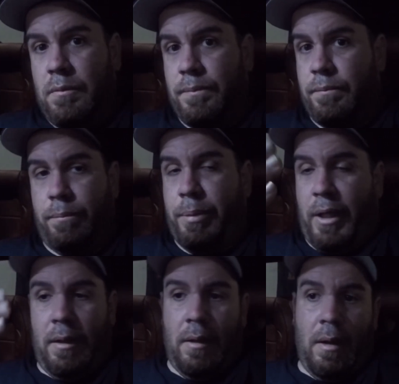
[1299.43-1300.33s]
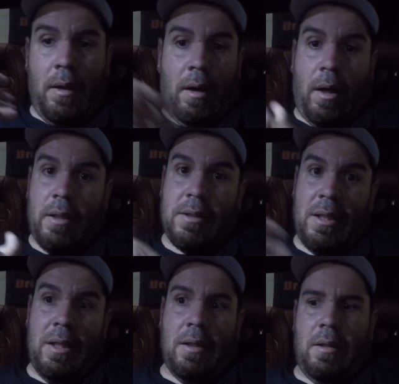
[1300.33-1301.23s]
But
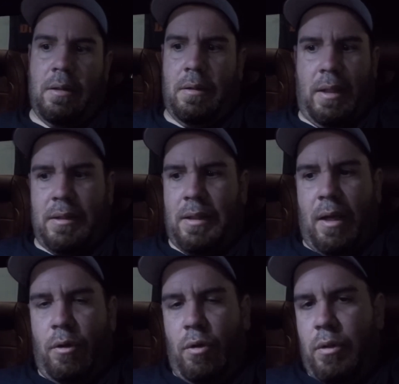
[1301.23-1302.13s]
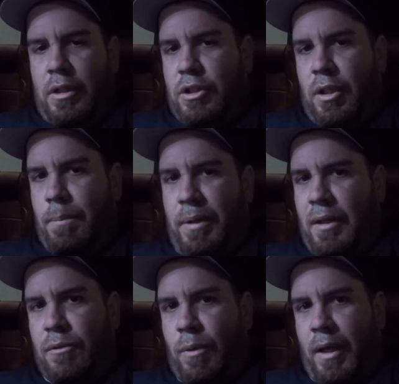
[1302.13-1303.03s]
honestly, it shouldn't be
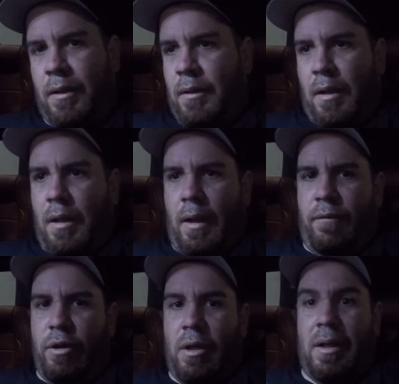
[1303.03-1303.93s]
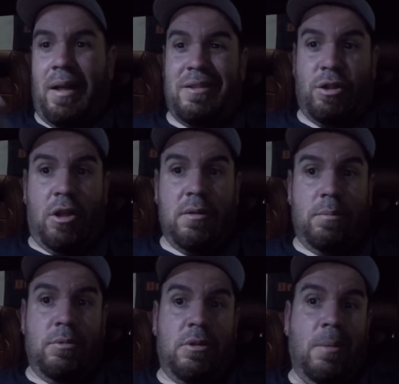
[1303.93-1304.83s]
this way. If you're going to charge
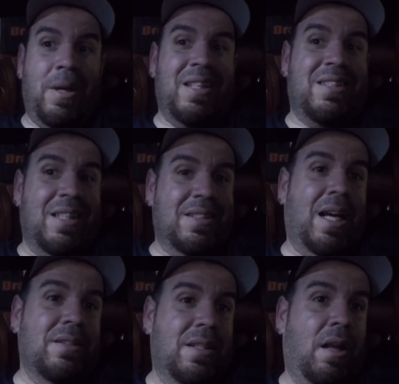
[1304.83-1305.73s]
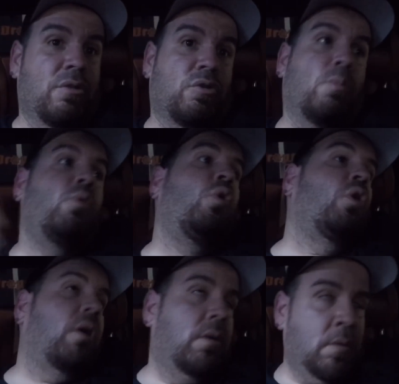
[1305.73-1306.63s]
somebody $6,000 or
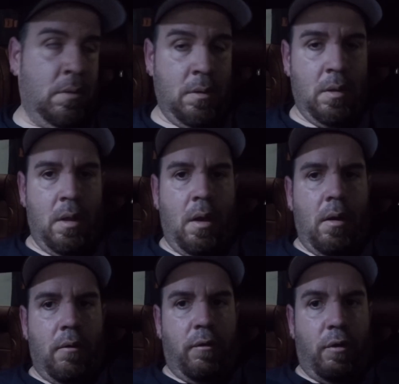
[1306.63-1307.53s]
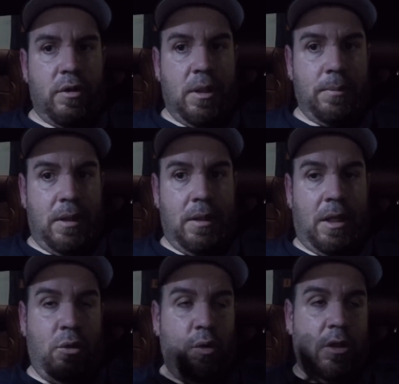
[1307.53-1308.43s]
more for something that
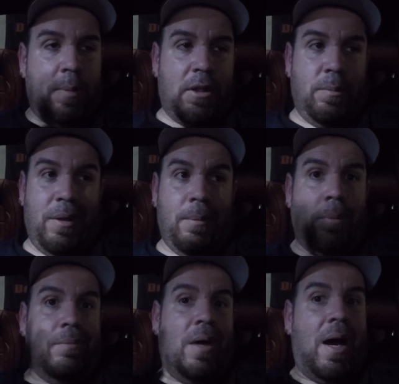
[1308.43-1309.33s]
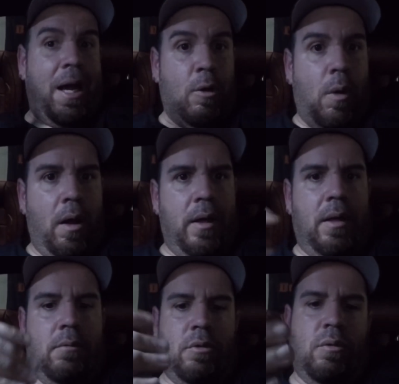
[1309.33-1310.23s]
you expect to be high quality
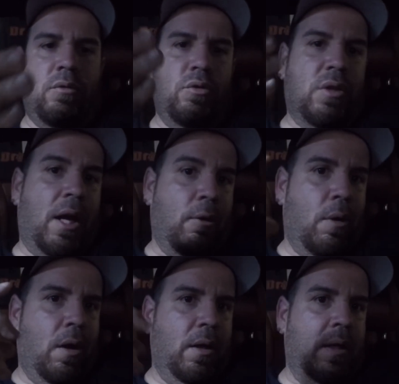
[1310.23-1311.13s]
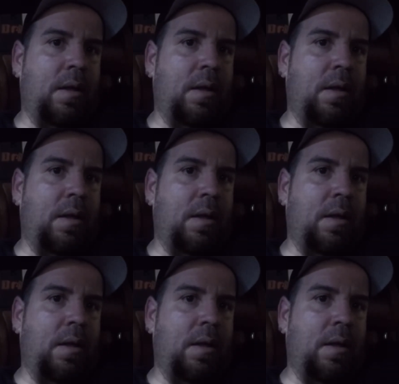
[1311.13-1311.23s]
and to use high quality